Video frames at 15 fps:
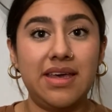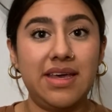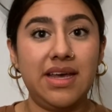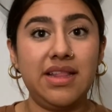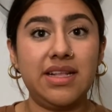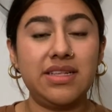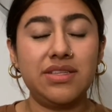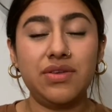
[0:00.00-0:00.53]
And
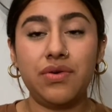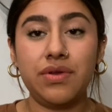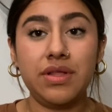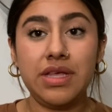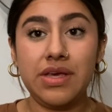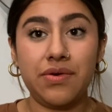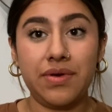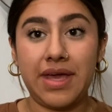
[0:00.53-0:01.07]
that's
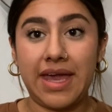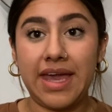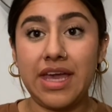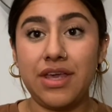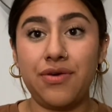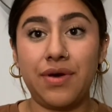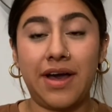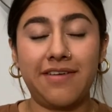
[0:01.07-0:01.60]
totally okay.
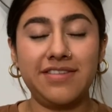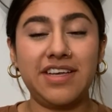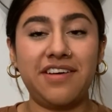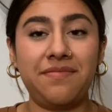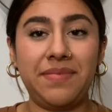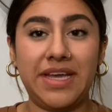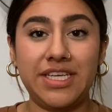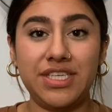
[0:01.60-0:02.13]
You have to
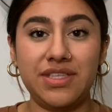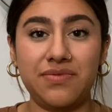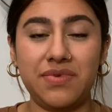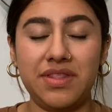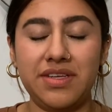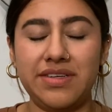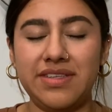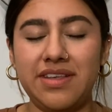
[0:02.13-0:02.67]
have patience
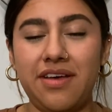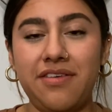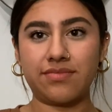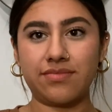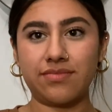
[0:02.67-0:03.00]
with yourself.